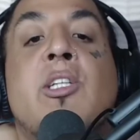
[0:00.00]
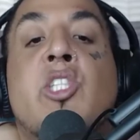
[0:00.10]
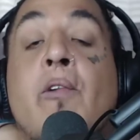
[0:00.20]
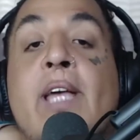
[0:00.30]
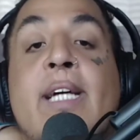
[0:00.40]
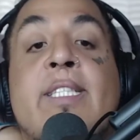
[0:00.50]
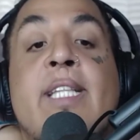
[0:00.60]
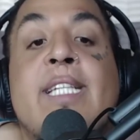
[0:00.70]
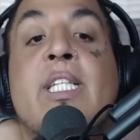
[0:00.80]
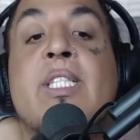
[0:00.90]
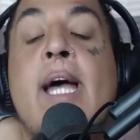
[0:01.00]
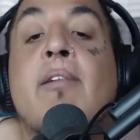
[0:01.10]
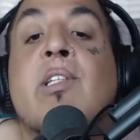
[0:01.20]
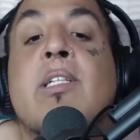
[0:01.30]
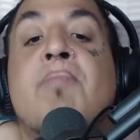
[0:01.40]
showcasing that this
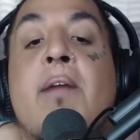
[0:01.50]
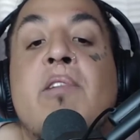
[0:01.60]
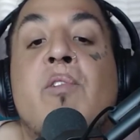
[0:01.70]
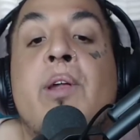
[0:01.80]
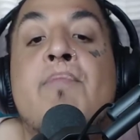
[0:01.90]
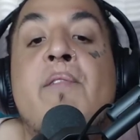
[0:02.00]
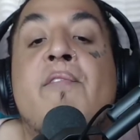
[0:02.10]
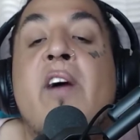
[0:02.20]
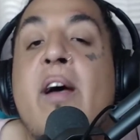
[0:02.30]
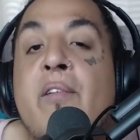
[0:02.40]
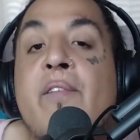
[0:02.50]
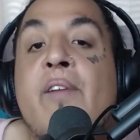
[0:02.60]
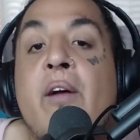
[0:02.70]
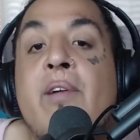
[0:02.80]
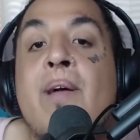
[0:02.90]
character is probably going to be very,
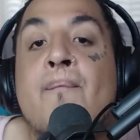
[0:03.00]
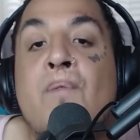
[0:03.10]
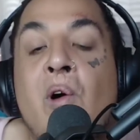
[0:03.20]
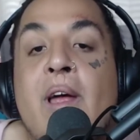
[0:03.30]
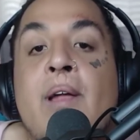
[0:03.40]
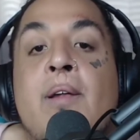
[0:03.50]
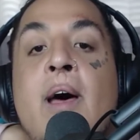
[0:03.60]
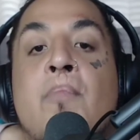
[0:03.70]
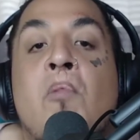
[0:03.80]
very important,